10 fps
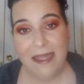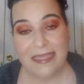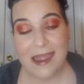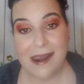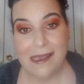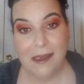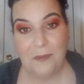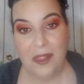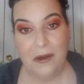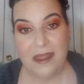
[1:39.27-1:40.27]
that I
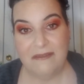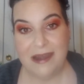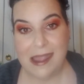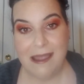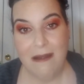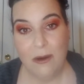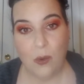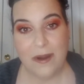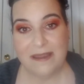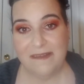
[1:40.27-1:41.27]
upload a video,
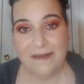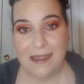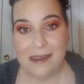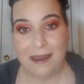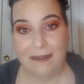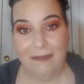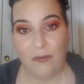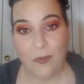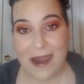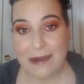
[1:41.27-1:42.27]
which is
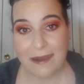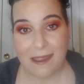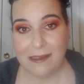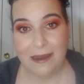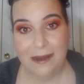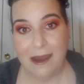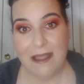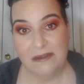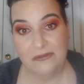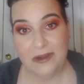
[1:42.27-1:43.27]
practically
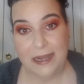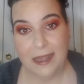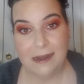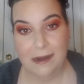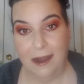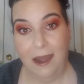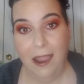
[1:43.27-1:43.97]
every day